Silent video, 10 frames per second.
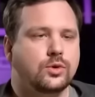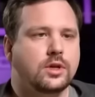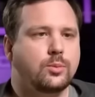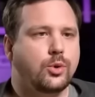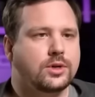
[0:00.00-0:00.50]
is
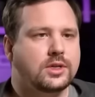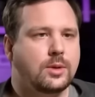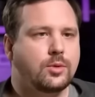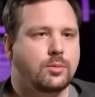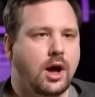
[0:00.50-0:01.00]
really
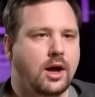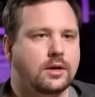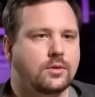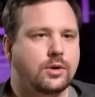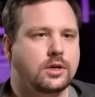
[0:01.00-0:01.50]
important to keep in
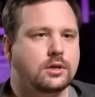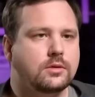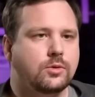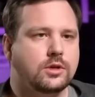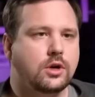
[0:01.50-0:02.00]
mind
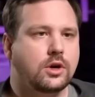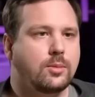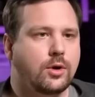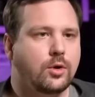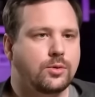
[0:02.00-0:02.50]
when when
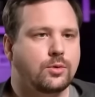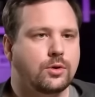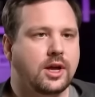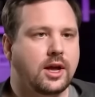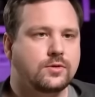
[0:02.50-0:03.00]
talking about open world